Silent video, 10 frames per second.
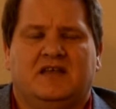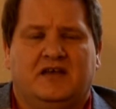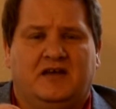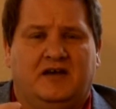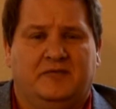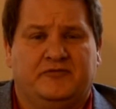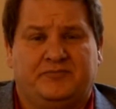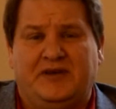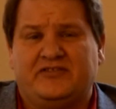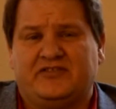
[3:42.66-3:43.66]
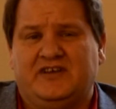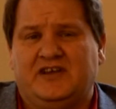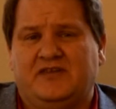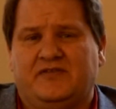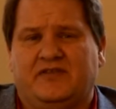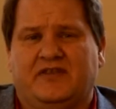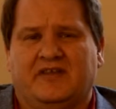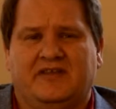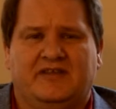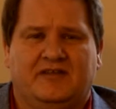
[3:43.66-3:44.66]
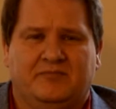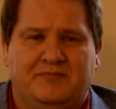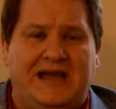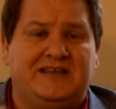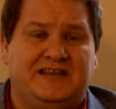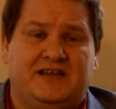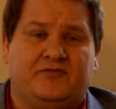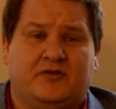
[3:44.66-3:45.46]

Um, especially if mainly if